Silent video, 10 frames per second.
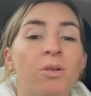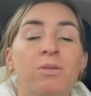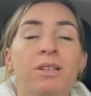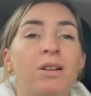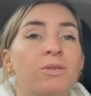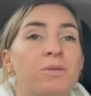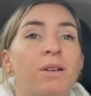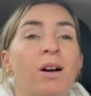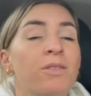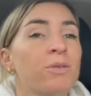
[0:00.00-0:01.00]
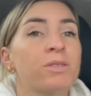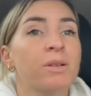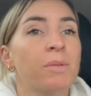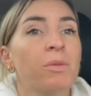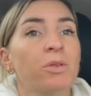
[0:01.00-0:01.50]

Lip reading: was gonna be more